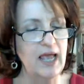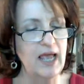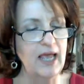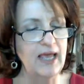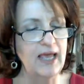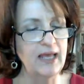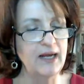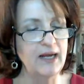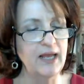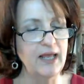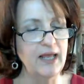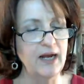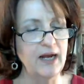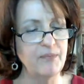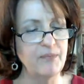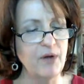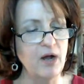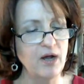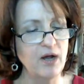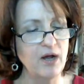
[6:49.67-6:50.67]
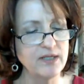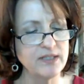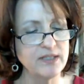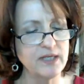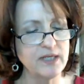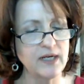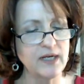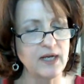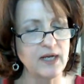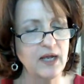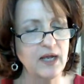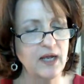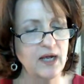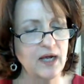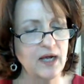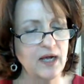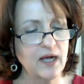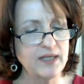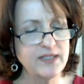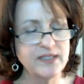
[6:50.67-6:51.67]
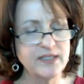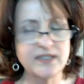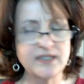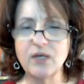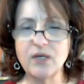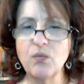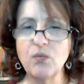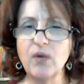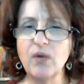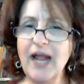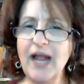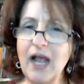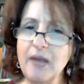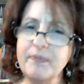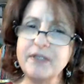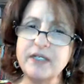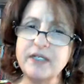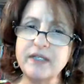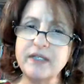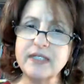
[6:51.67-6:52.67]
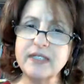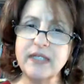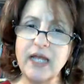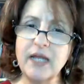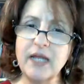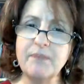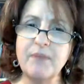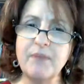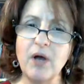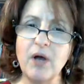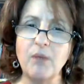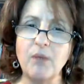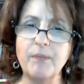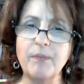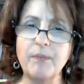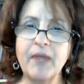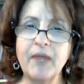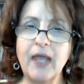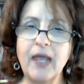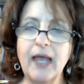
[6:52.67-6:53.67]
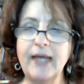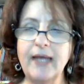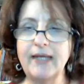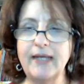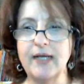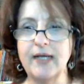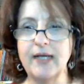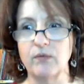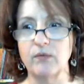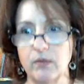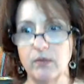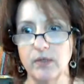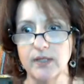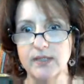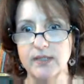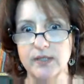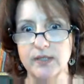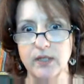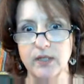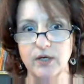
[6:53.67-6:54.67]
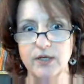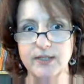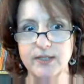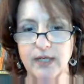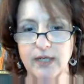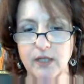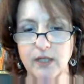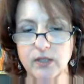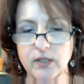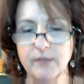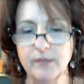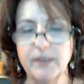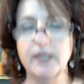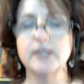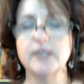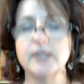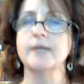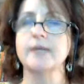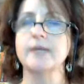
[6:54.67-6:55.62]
And I paused, and I said, son, what happened to this light bulb? And he got really, really serious, and he looked at me, and he said,